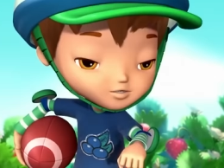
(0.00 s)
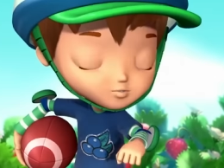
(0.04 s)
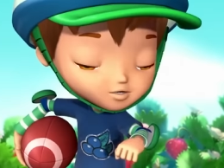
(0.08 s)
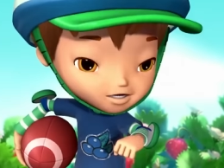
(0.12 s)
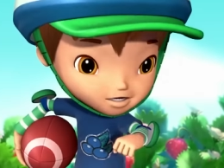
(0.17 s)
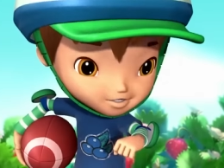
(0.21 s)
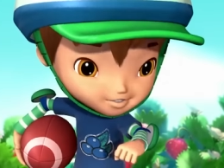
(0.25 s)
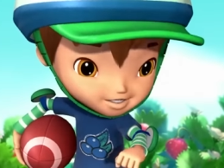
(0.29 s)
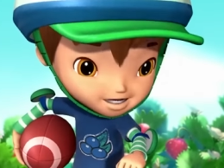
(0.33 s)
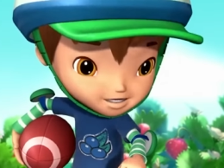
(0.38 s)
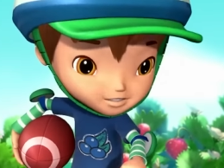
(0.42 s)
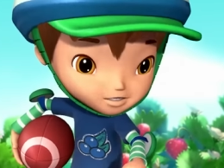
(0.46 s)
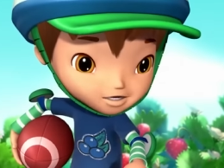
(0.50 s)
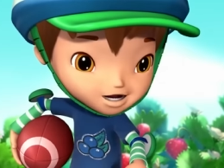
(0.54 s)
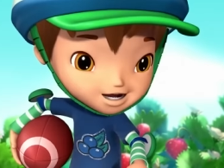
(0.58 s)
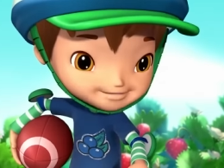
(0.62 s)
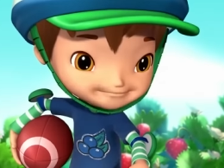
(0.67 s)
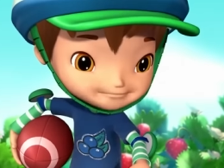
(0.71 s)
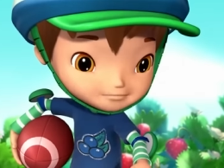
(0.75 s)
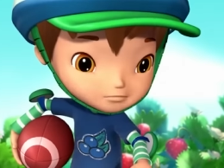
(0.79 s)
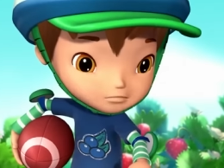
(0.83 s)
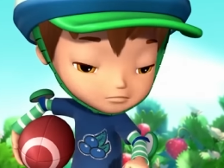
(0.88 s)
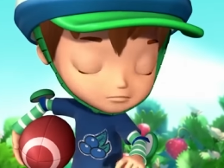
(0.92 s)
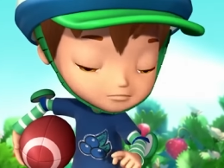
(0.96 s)
Diver Diversion
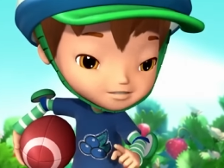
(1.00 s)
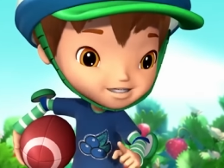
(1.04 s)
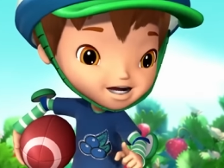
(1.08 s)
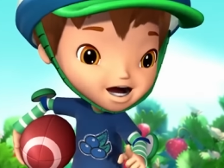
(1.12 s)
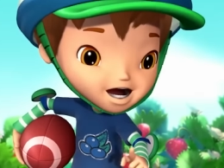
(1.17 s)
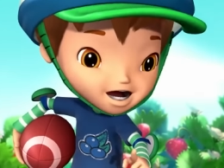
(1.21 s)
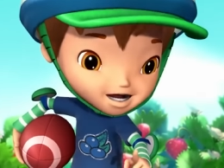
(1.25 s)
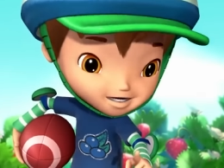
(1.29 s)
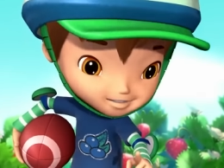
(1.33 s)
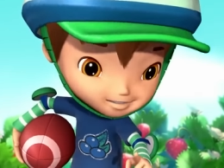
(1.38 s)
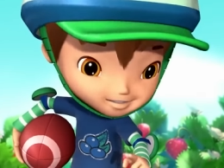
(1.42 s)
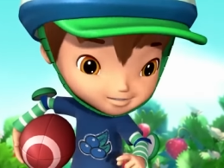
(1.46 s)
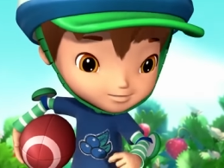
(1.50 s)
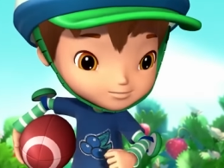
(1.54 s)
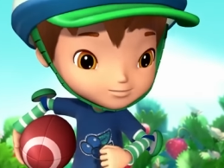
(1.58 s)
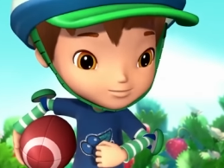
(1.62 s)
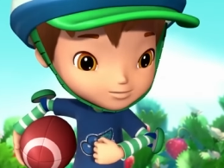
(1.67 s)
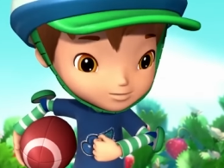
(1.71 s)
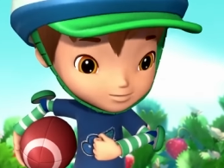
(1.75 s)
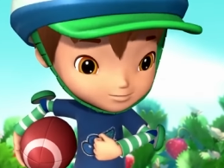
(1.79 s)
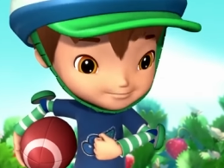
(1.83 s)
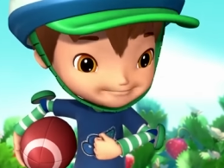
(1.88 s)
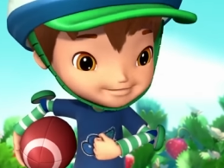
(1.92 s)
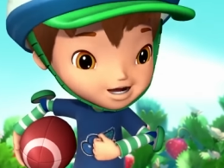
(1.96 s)
Club. Yes,
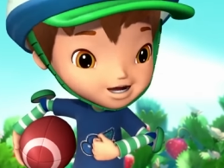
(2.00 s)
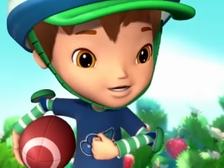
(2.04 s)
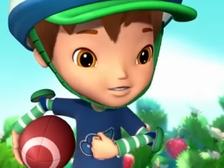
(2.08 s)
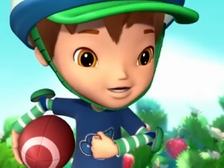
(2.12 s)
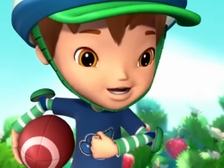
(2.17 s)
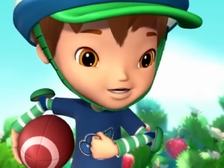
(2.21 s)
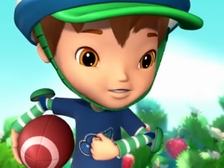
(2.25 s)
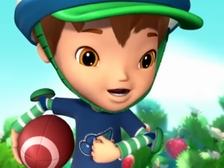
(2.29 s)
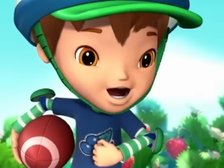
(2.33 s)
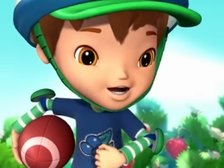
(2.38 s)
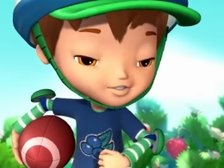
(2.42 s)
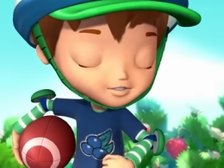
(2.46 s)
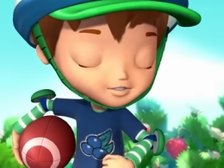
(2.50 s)
very